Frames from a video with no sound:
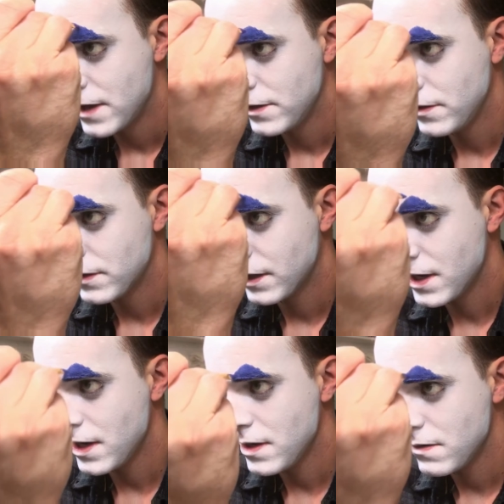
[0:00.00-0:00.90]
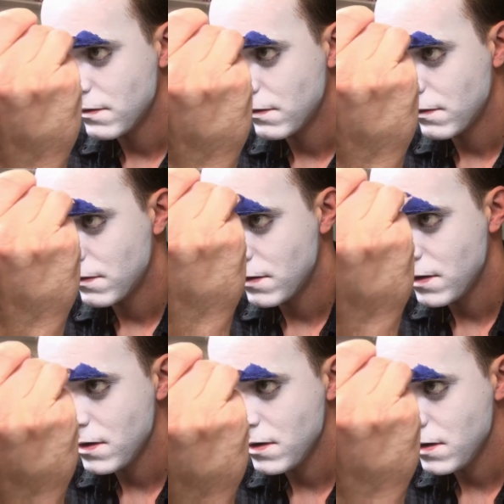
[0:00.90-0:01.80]
So it's kind of
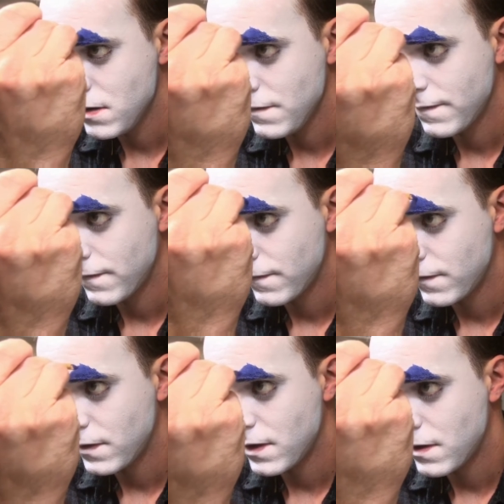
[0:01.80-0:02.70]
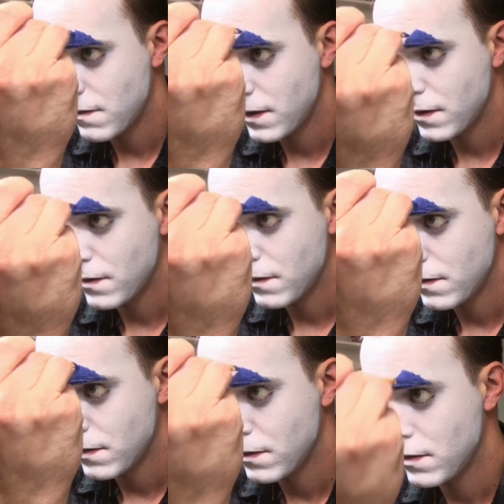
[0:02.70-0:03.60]
rough. There we go.
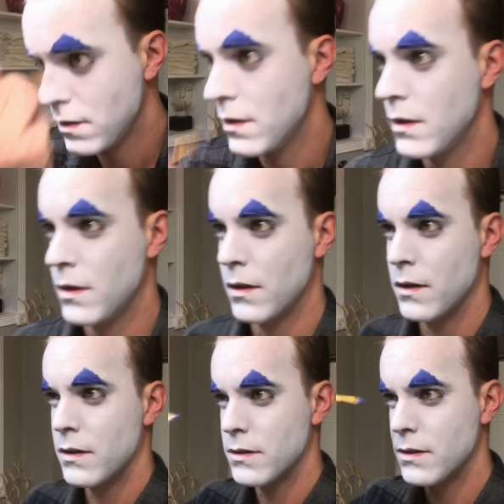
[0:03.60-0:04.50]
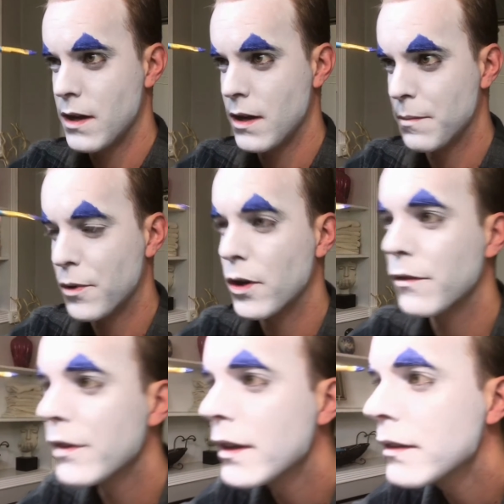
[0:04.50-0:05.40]
It's not
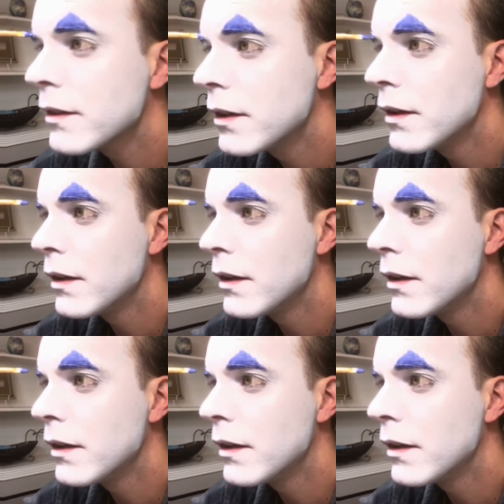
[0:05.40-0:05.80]
perfect.